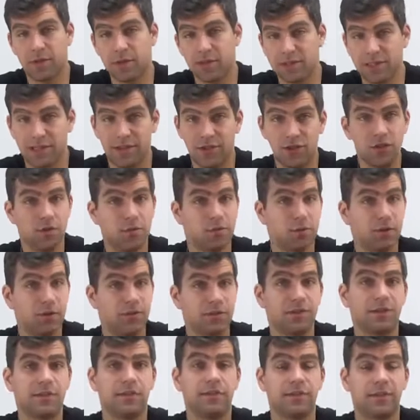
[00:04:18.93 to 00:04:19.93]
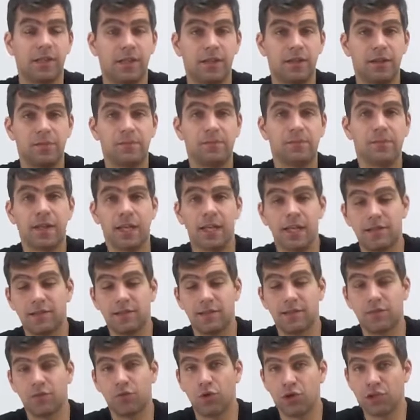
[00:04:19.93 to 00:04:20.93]
as I previously said, is
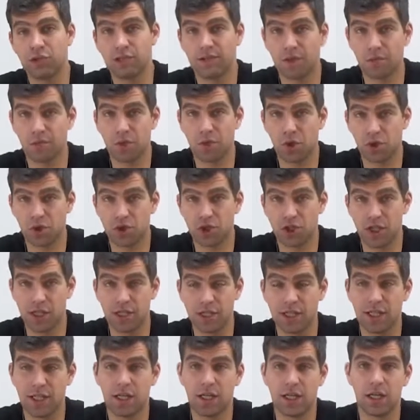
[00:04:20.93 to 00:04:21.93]
the voice over blockchain